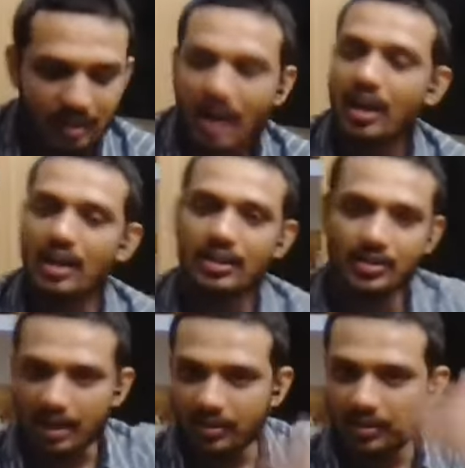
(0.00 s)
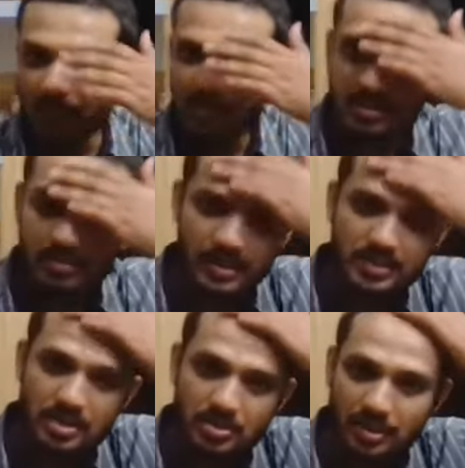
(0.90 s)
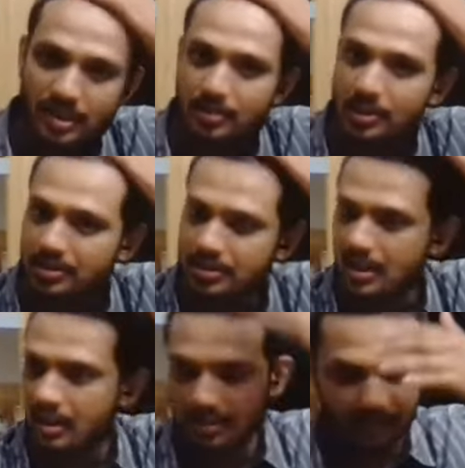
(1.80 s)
Uh, I, I could I could give you some reasons to that because